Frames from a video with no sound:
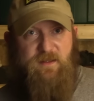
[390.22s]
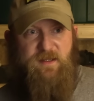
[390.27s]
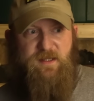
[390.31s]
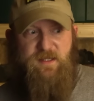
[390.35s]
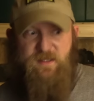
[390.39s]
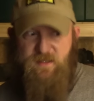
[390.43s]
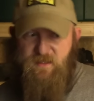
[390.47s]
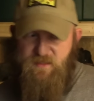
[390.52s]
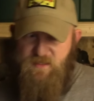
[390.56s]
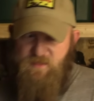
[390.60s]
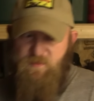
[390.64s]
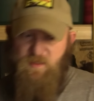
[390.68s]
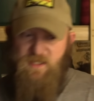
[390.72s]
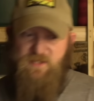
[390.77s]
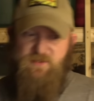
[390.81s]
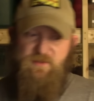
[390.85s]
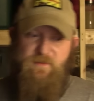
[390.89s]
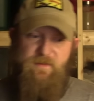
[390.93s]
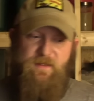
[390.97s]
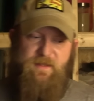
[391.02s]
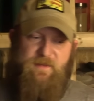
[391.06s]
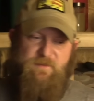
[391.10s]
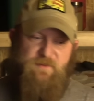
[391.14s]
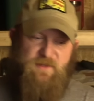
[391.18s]
And
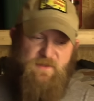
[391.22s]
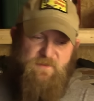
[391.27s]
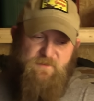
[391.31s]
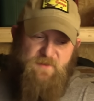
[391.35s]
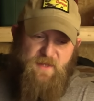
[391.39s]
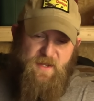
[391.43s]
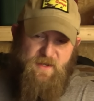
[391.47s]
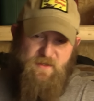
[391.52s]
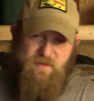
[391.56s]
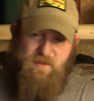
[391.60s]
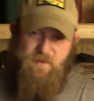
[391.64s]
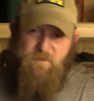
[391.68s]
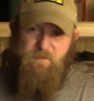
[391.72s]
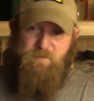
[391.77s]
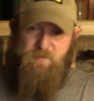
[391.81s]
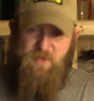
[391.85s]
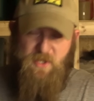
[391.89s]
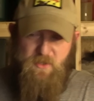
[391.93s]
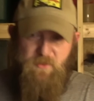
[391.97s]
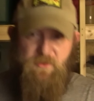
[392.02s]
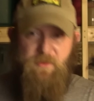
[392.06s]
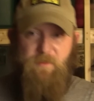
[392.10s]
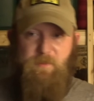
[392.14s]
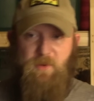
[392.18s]
especially given the fact that
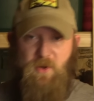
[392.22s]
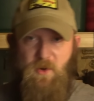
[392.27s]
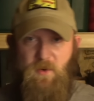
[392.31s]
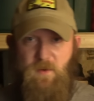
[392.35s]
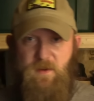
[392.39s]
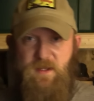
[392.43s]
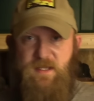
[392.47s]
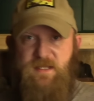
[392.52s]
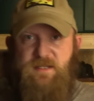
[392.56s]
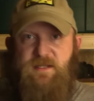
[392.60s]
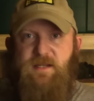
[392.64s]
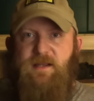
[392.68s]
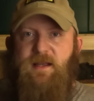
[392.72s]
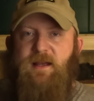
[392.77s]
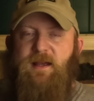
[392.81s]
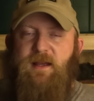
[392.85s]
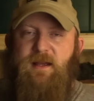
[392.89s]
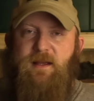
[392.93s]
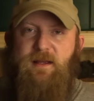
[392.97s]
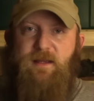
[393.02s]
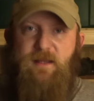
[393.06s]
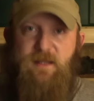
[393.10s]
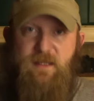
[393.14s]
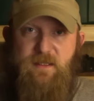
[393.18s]
both parties
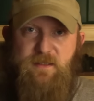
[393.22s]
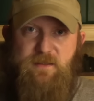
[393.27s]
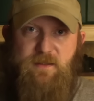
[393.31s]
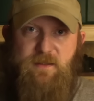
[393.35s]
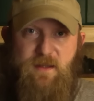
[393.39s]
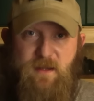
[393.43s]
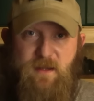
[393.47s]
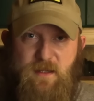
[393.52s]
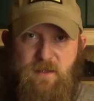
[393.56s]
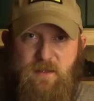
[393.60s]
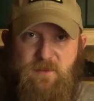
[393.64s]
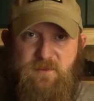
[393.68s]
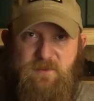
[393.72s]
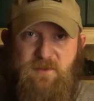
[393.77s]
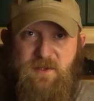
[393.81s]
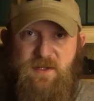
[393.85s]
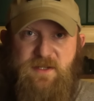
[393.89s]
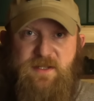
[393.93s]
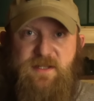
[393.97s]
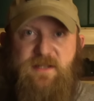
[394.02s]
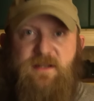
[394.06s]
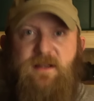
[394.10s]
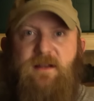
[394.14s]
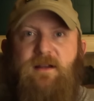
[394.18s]
in
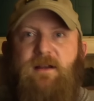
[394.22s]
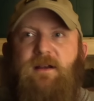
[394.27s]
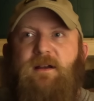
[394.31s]
Congress